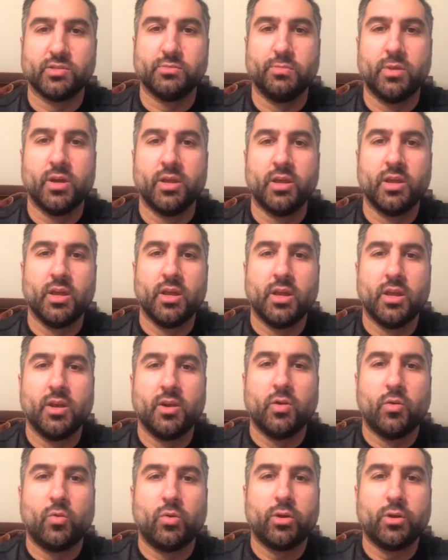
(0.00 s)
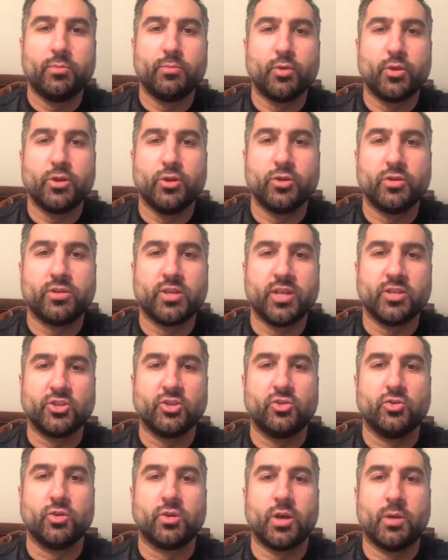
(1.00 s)
But wanted to bring your attention
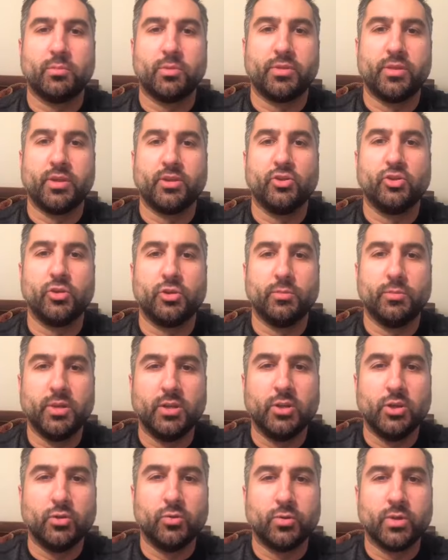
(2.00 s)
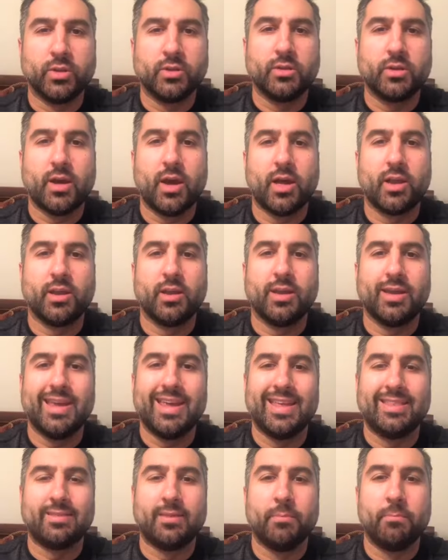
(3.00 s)
to a couple things you could be doing kind of
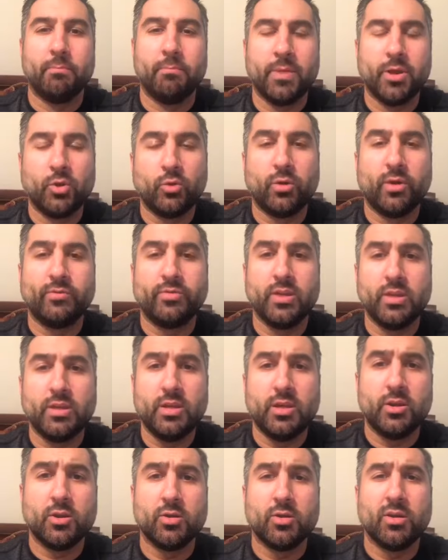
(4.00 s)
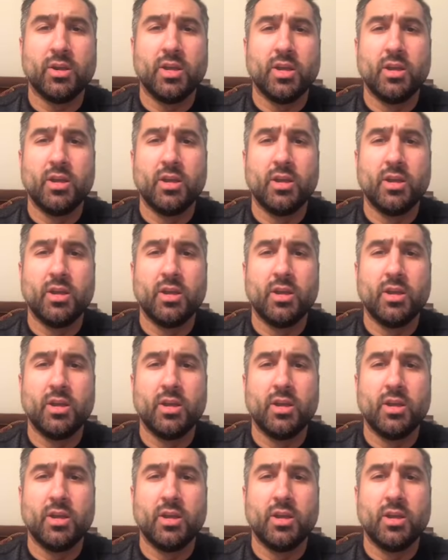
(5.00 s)
at the middle of the year